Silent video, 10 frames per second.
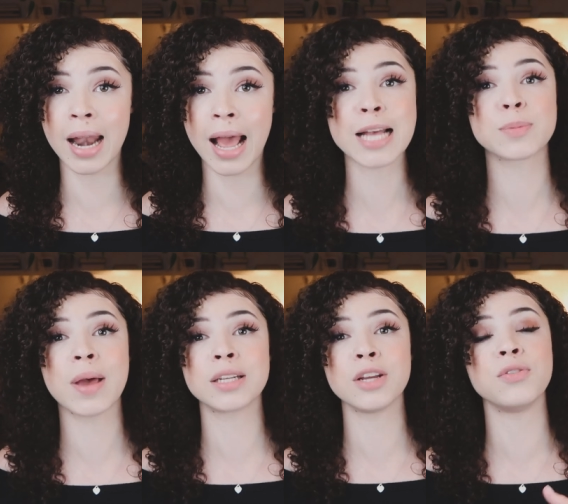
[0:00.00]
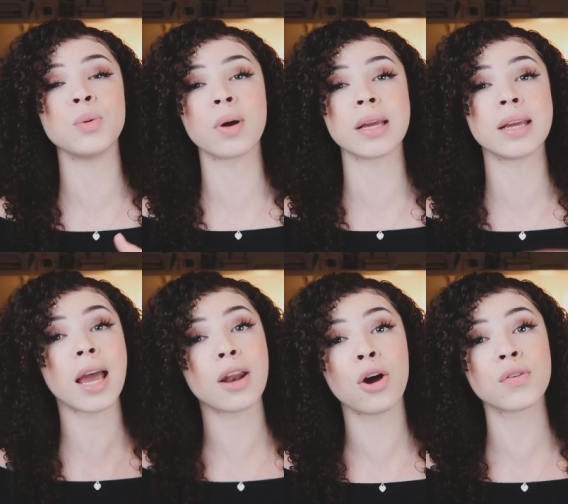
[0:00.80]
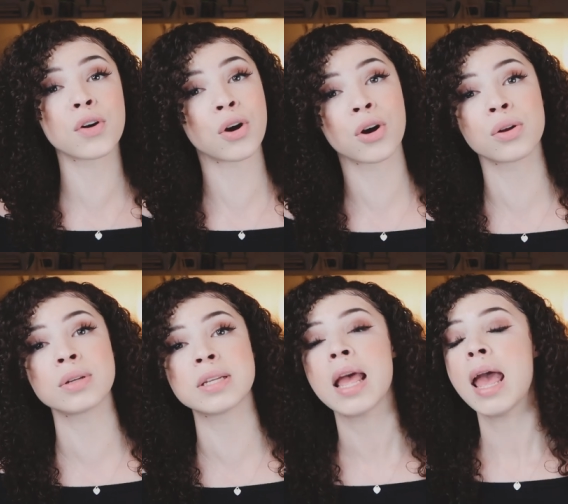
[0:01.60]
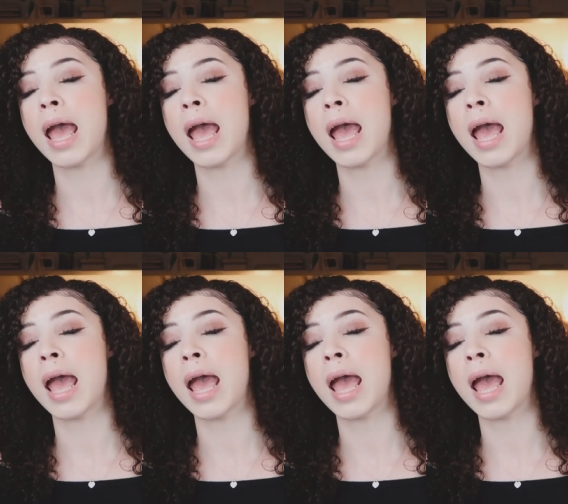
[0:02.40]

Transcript: that aspect if you wanna get over hurdles